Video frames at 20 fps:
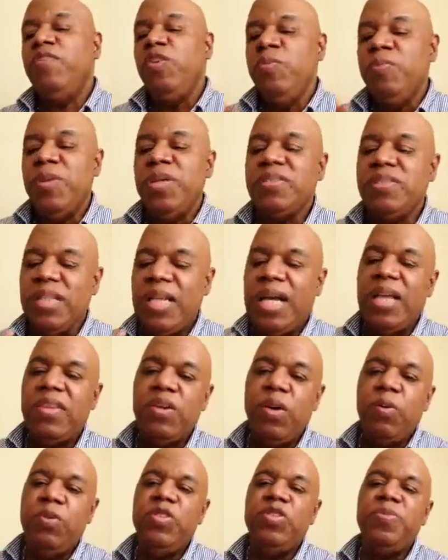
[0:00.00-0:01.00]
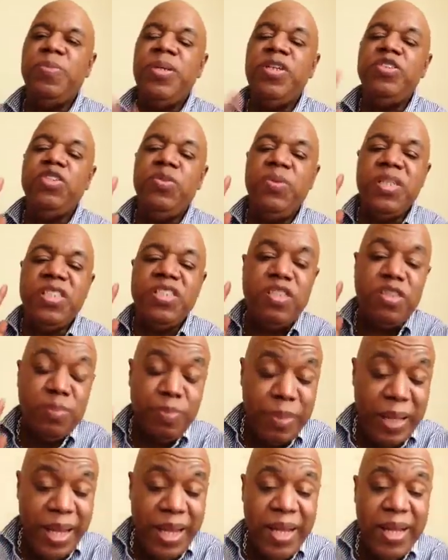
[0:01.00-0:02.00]
you must allow the Holy Spirit to
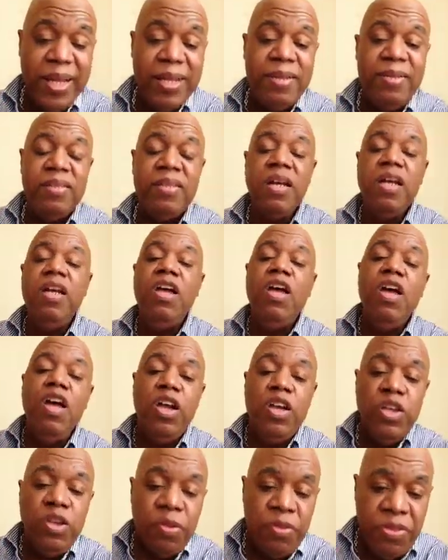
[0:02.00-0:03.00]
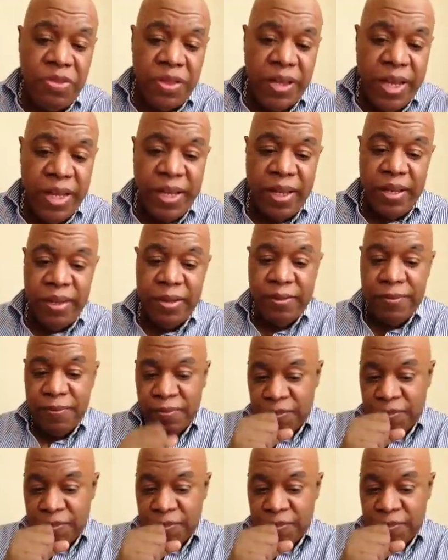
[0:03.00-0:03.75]
expand your thinking.